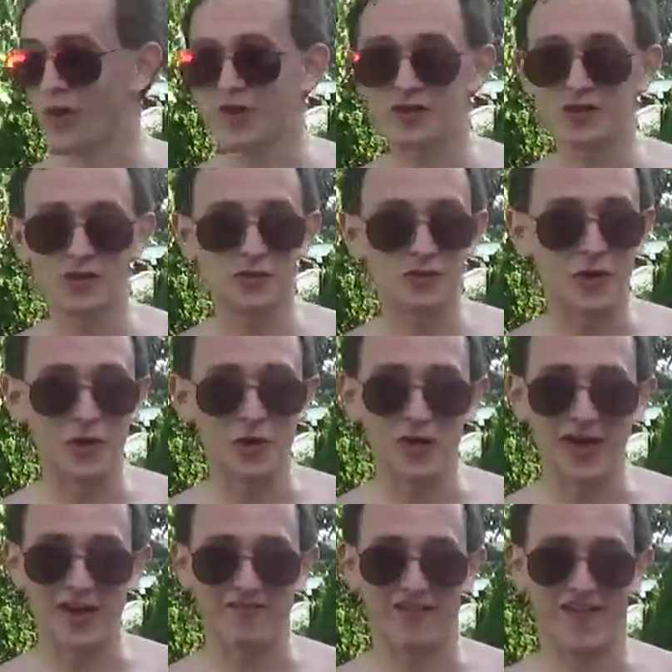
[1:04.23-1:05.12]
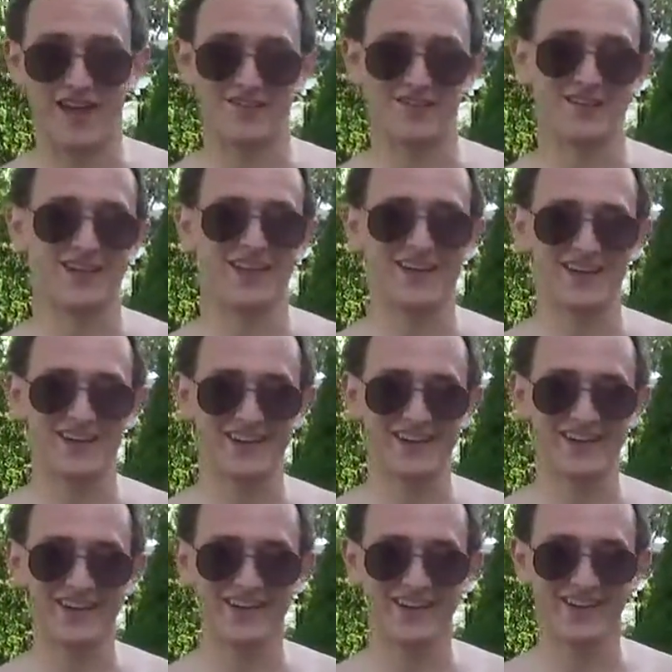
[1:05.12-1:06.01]
of you don't get vaccinated.
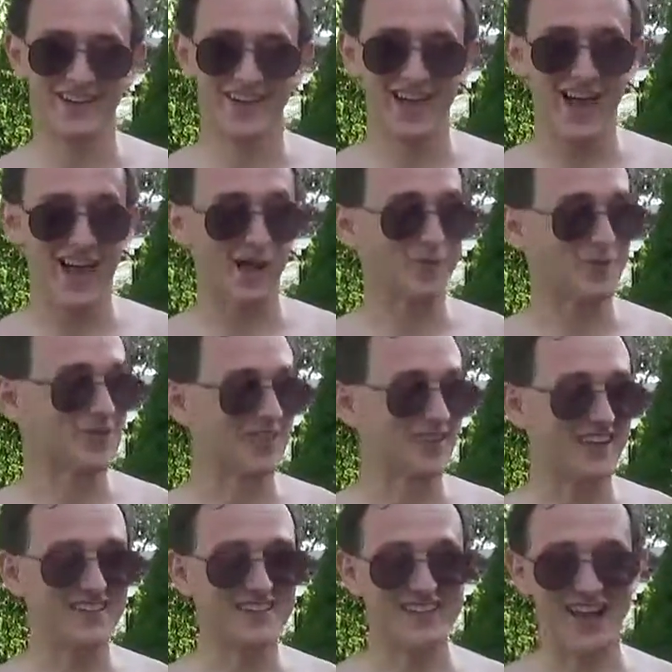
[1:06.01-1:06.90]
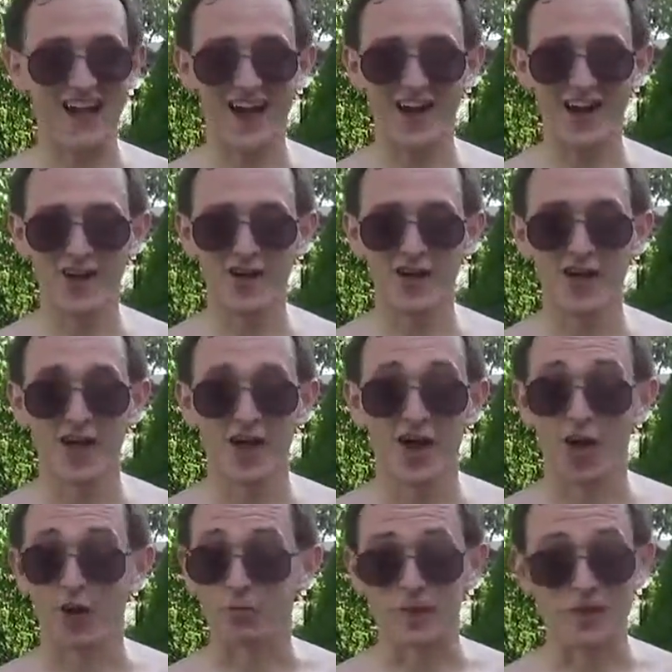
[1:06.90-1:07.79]
I'm sick and tired
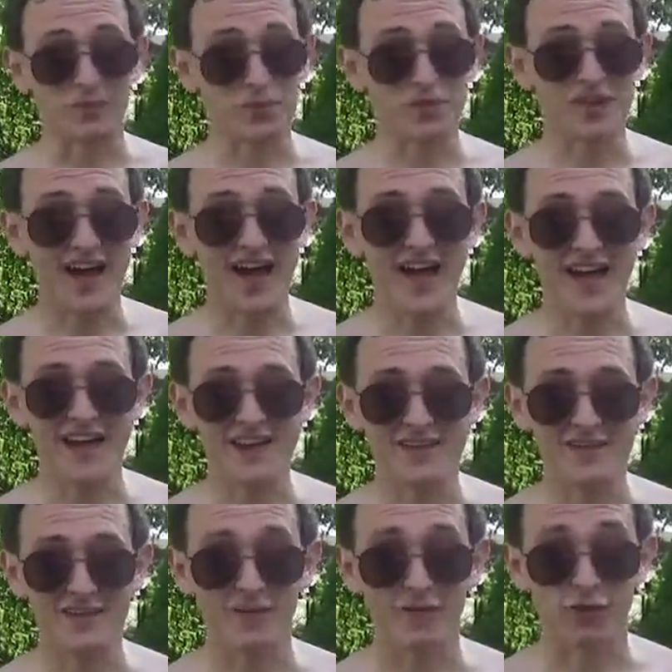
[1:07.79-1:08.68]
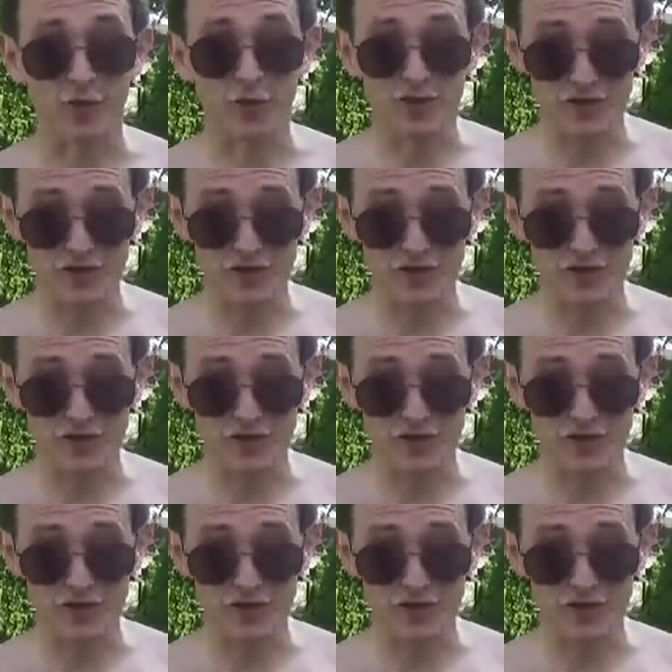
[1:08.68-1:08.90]
of people dying from a